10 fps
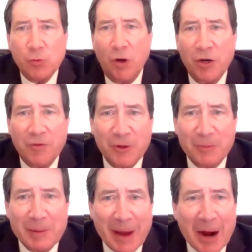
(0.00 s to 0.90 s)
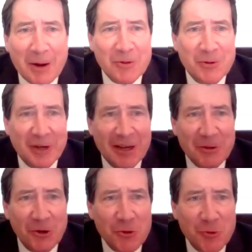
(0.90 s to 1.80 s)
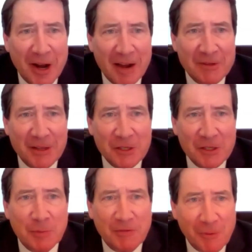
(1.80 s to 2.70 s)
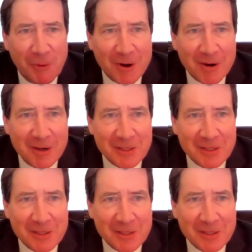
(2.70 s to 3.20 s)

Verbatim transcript: it's wonderful to be back with you again. You know, you and I have done this before.